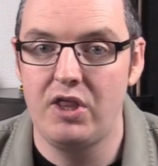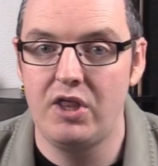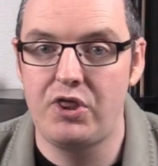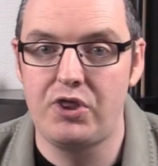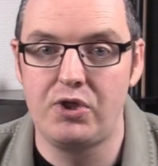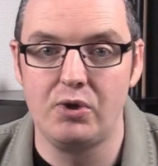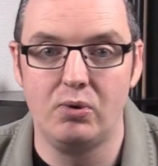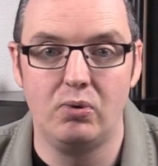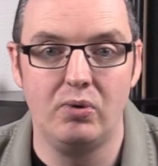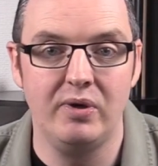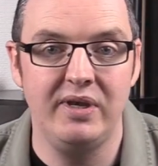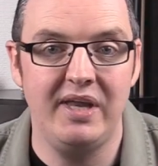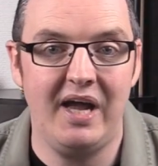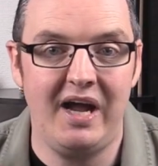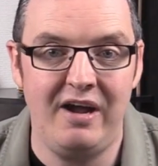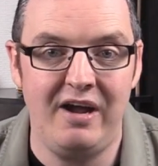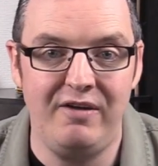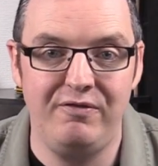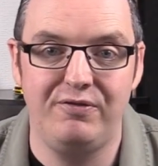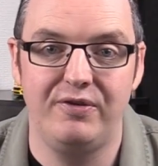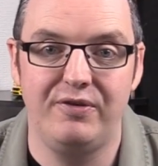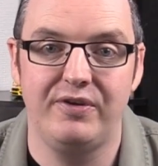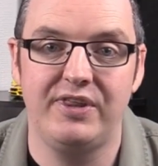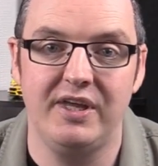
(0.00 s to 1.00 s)
throwing
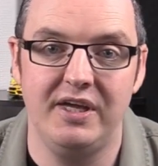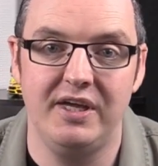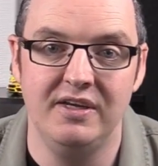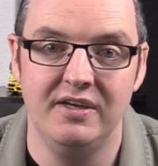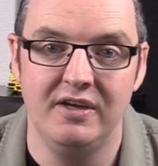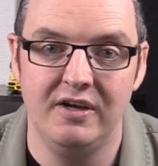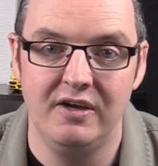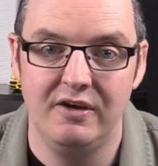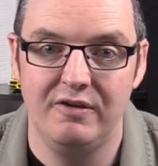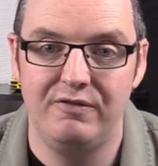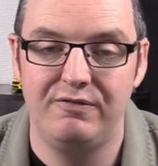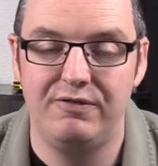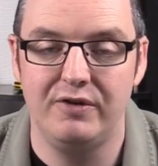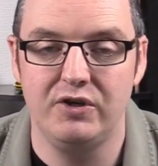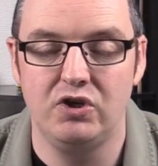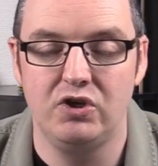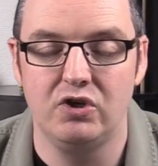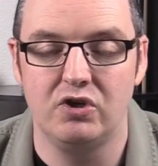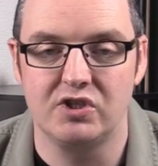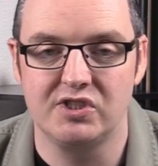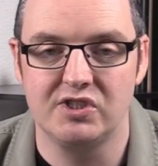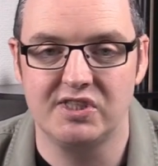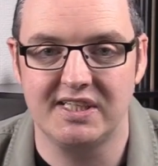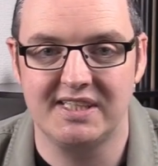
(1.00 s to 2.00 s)
everything for
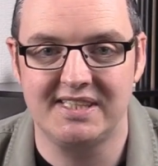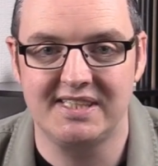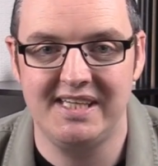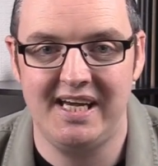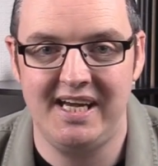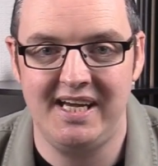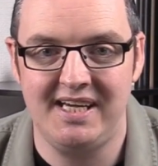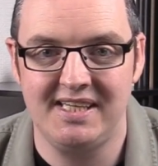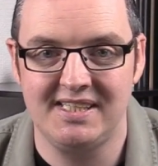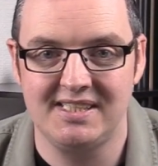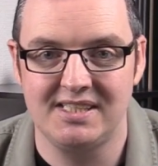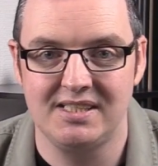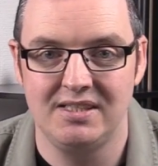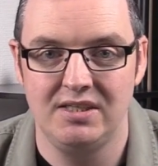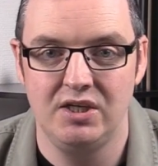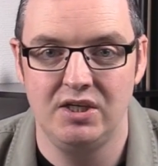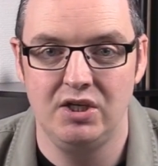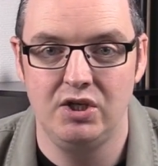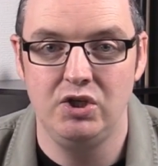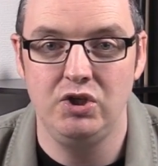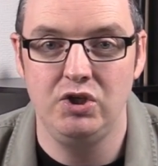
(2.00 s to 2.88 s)
your success.